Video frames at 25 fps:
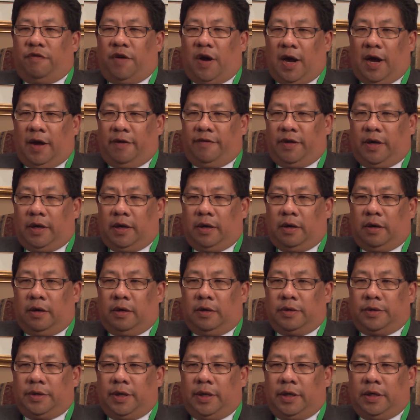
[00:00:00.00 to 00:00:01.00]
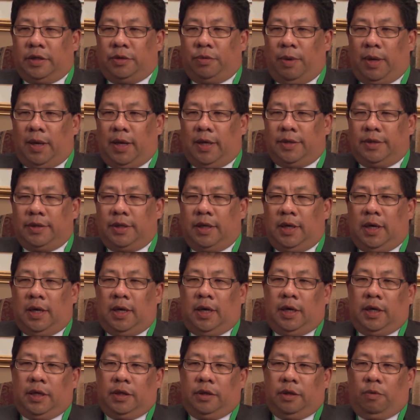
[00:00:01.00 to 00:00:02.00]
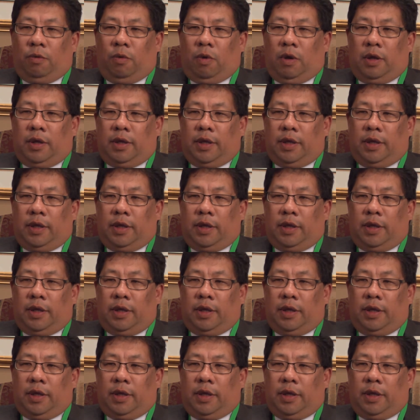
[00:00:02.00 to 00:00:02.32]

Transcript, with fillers: five years, and as well as the,